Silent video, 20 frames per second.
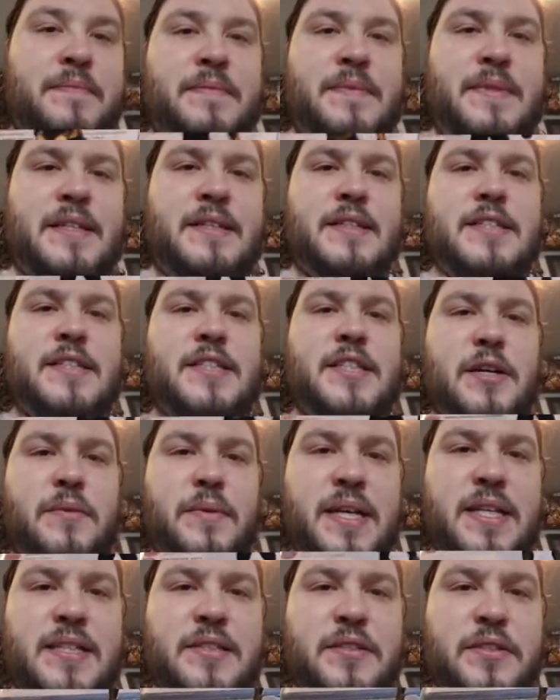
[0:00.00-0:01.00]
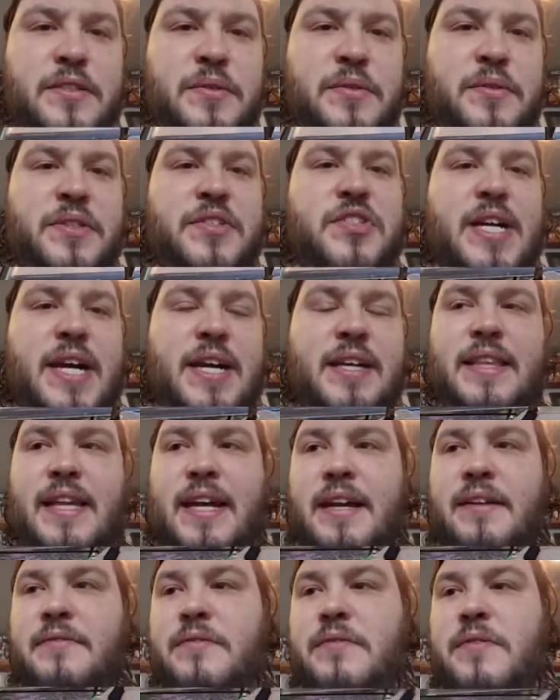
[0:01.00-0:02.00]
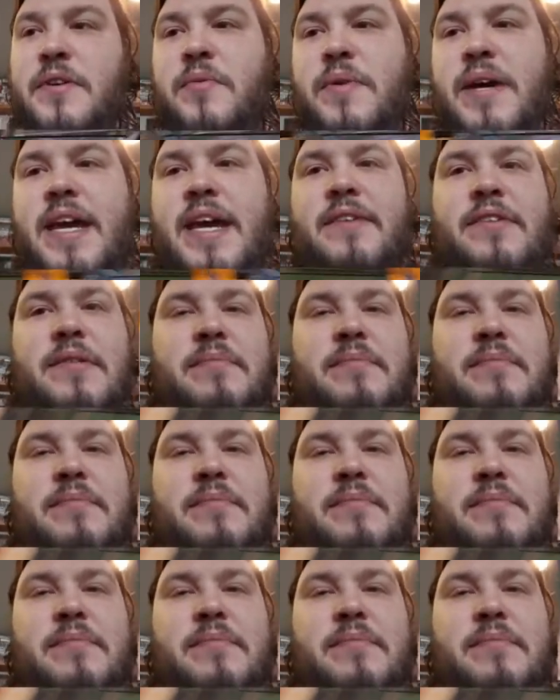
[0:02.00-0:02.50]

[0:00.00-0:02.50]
let's go into the sideline. What do I have on